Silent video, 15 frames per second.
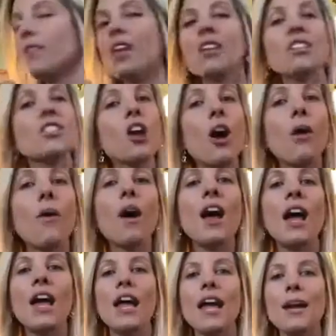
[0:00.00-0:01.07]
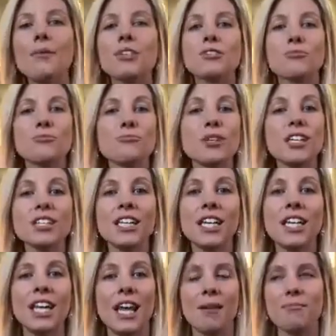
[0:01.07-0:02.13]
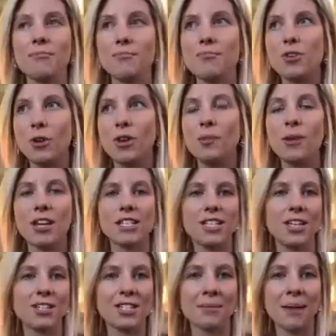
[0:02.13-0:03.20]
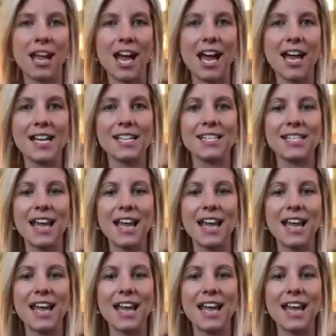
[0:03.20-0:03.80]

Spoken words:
So it totally brought tears to my eyes